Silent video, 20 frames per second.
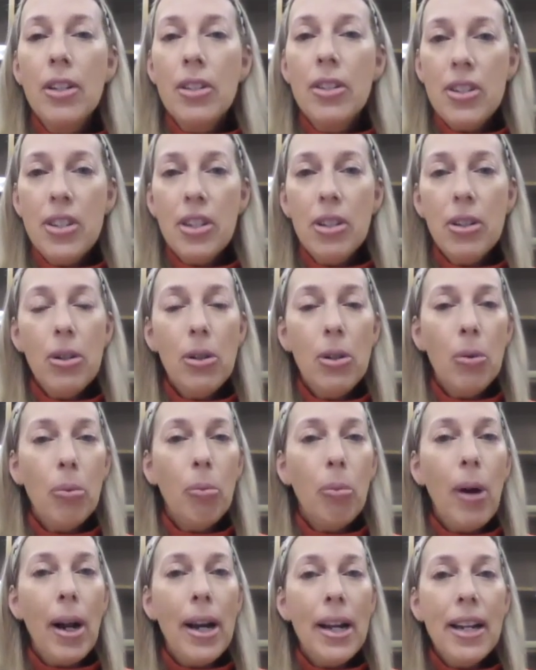still
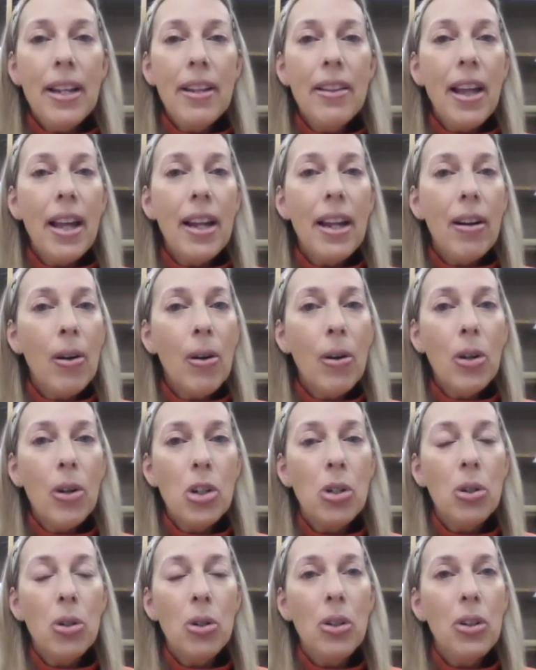writing that
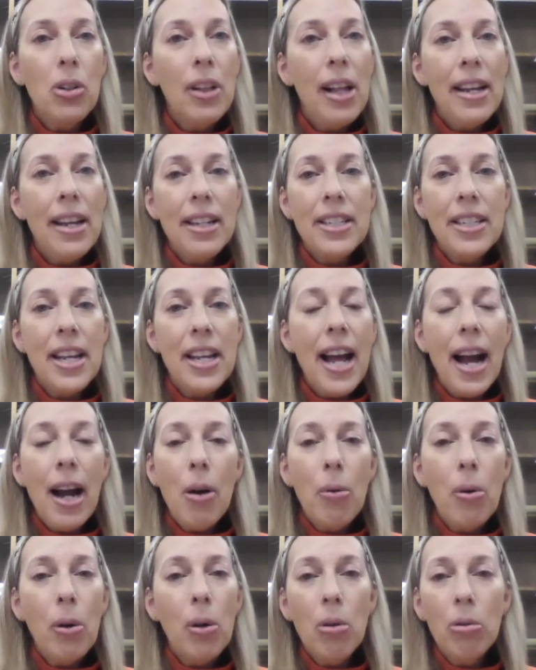article and it's an
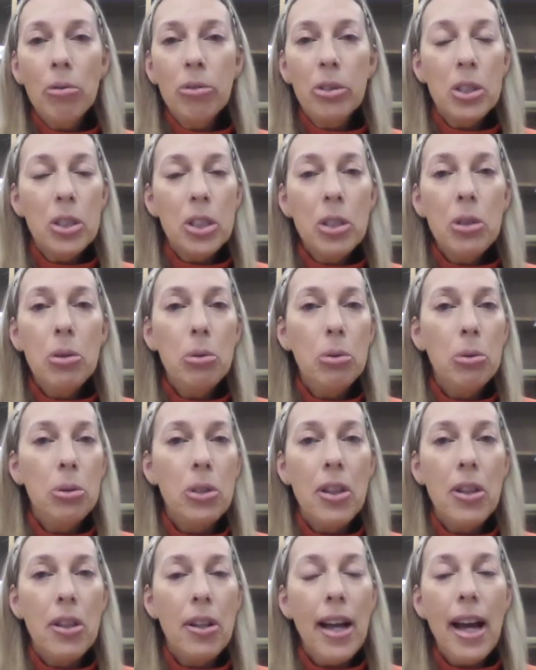hour overdue
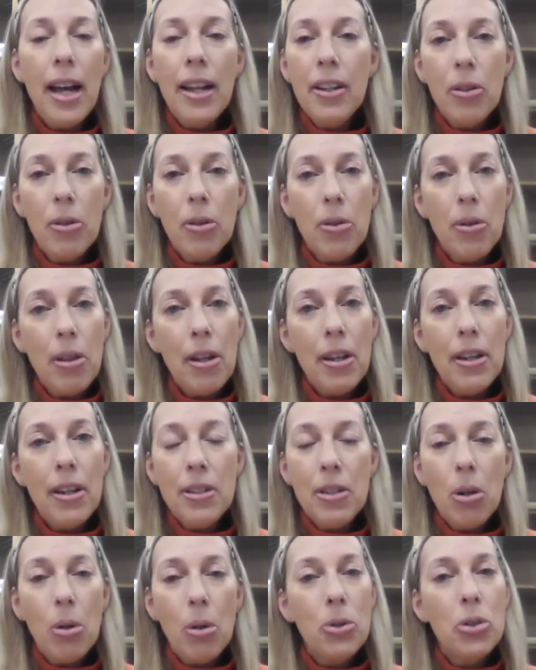to the editor that
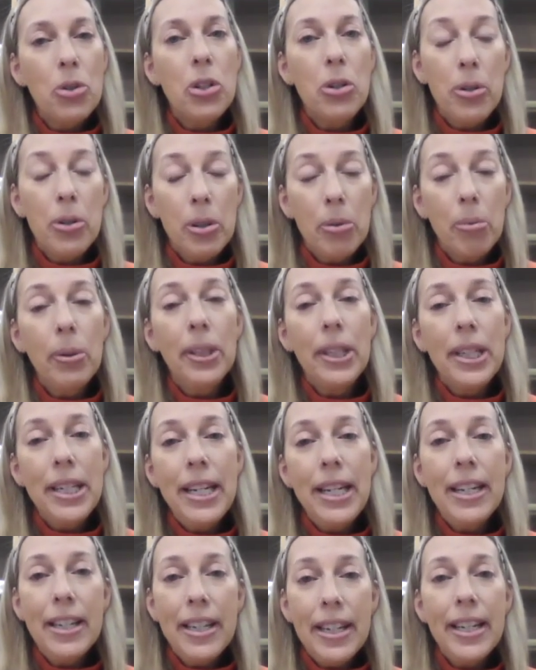told you you really
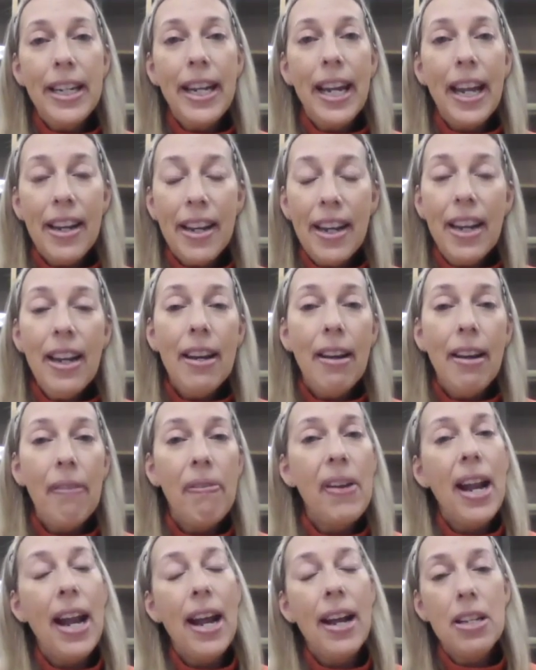needed to get it in
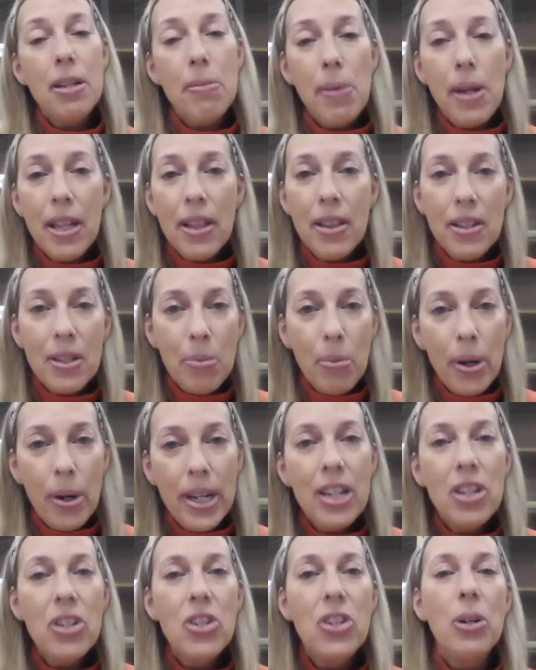if it had to be in this one
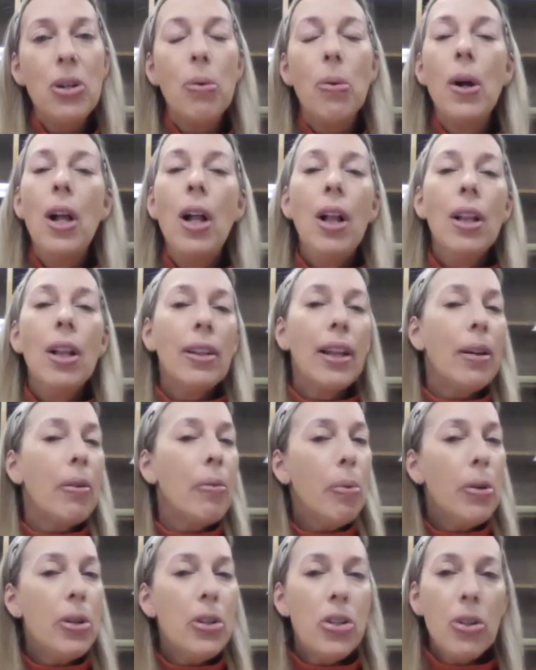issue. Like
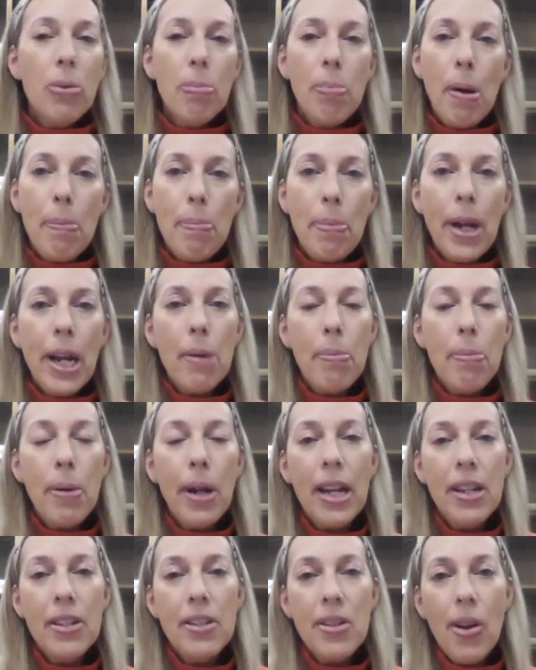once you're bumping up
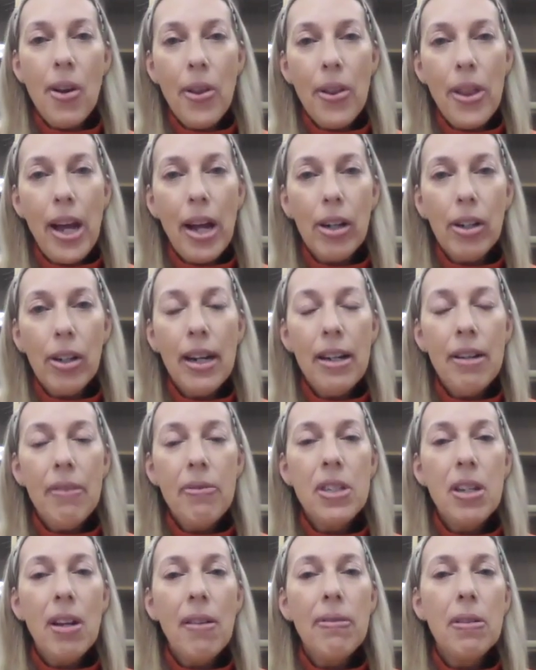against all that kind of
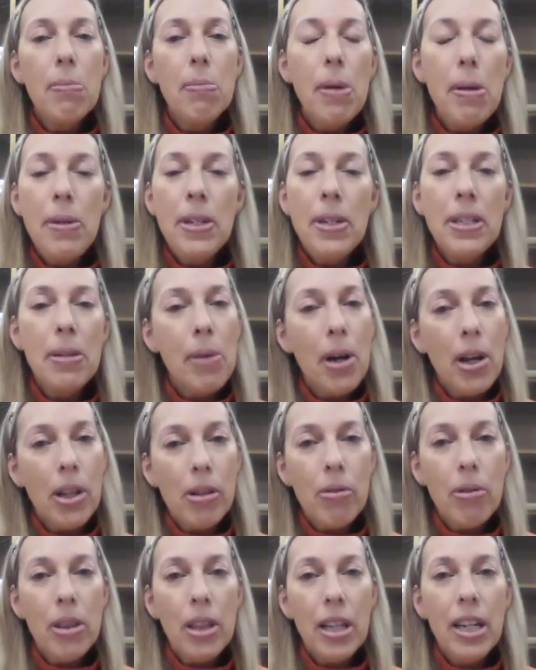stuff, there may be some
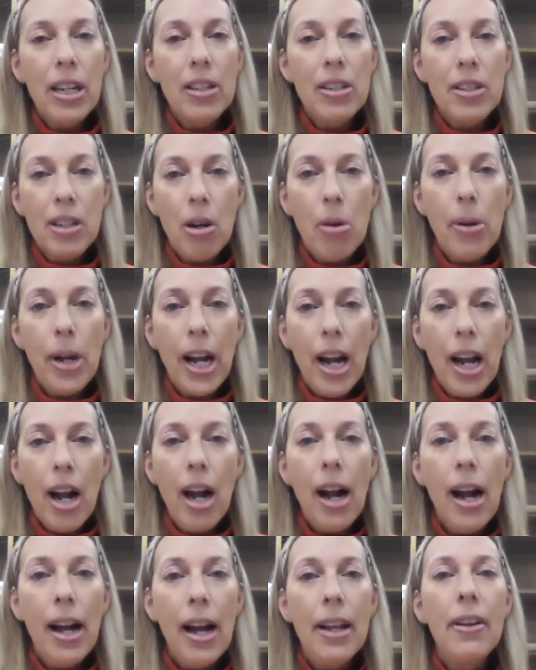other things going
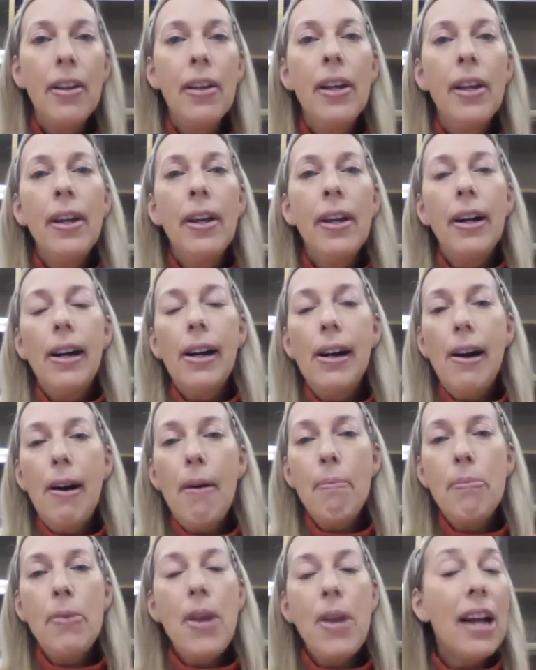on.
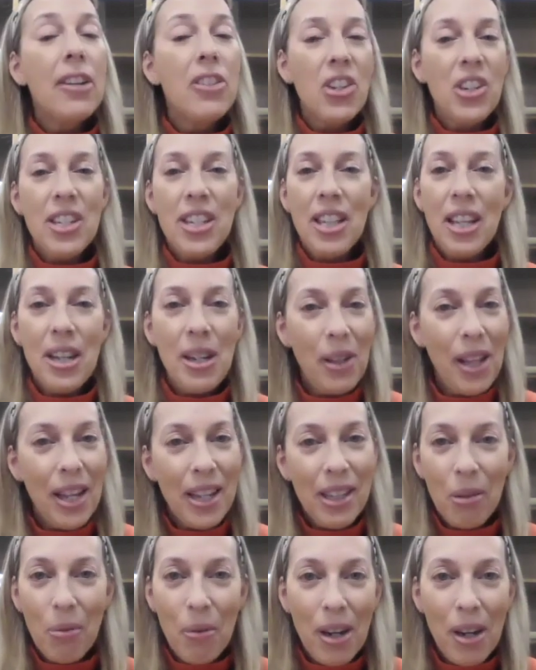Not just that you
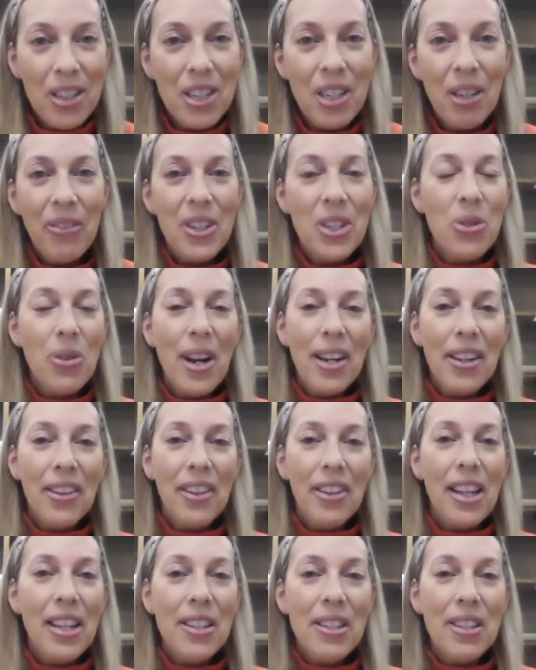like the rush of
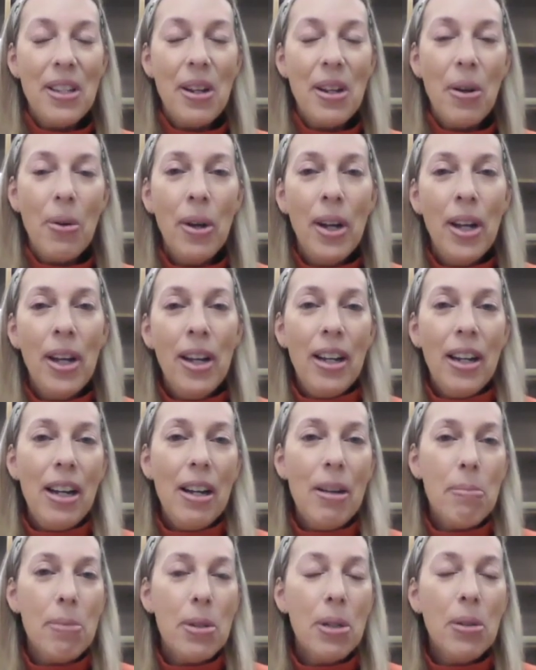adrenaline. So
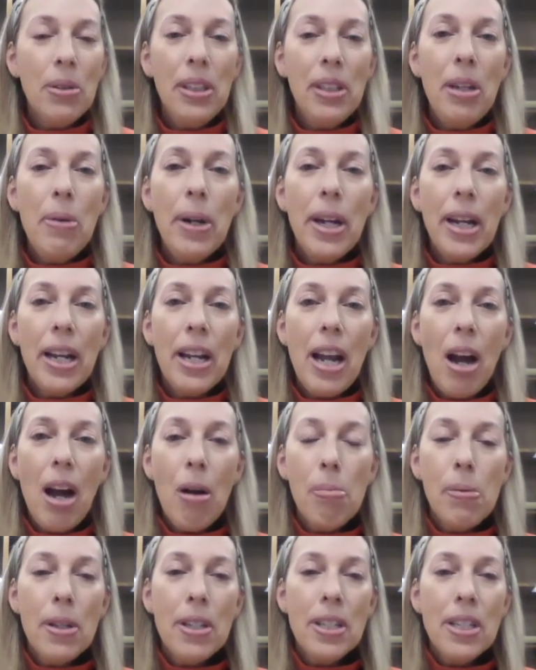certainly we can
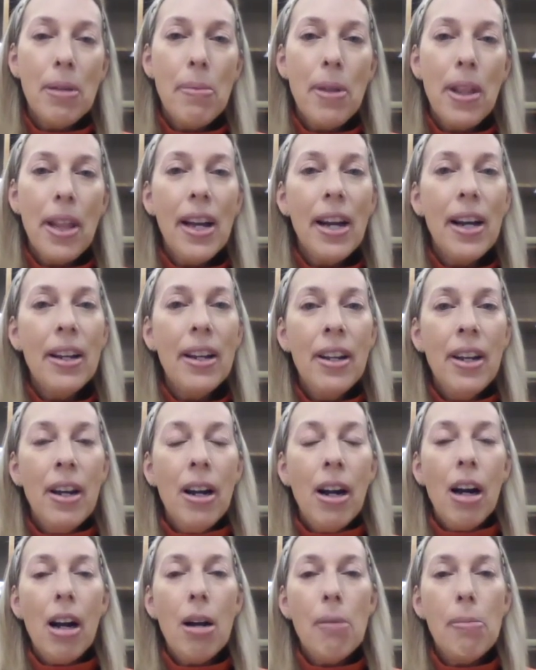help with some of that.
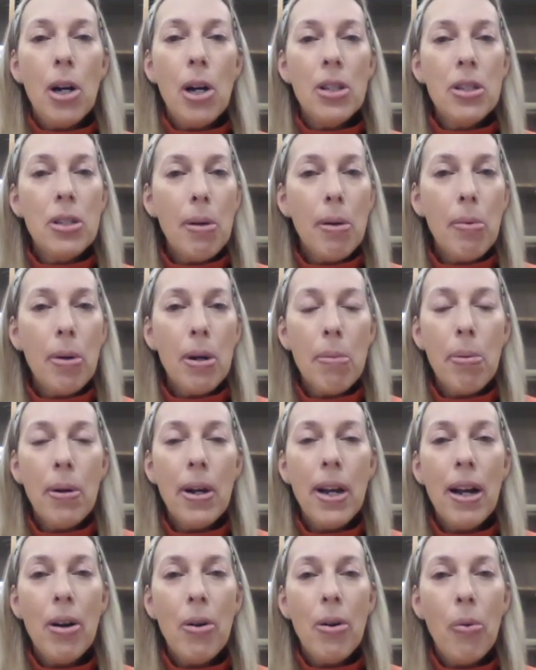Also, I want to
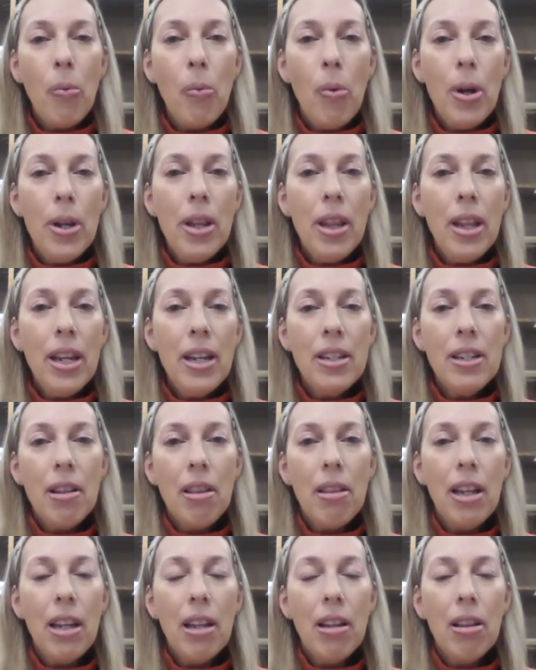put out one thing to
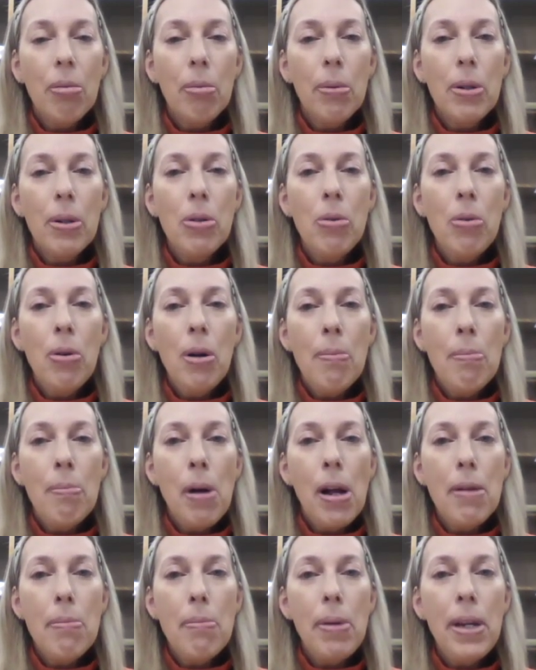think through
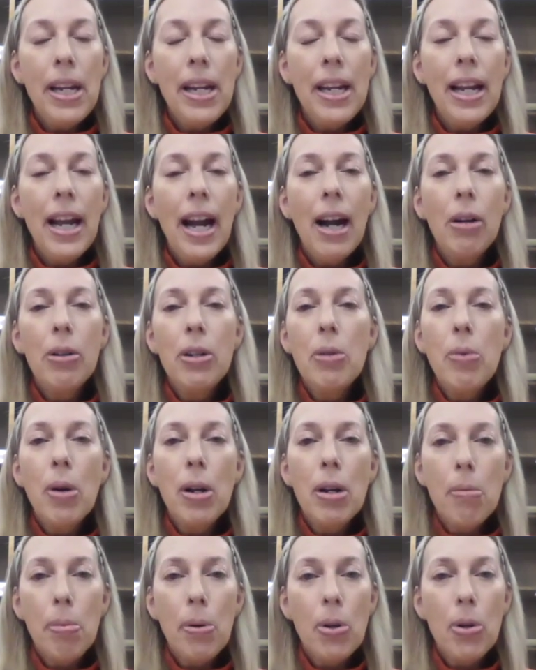might be how you want
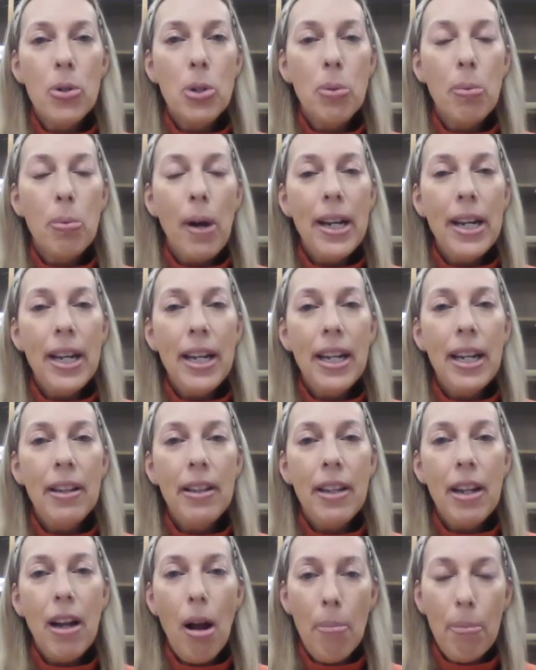to approach writing in
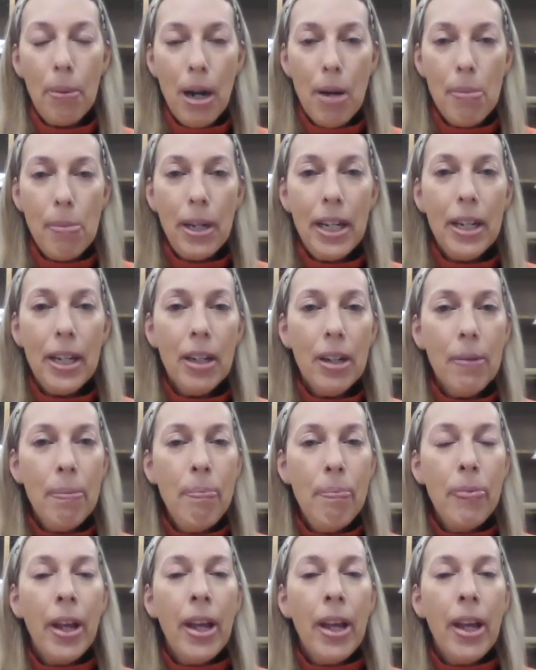the upcoming year.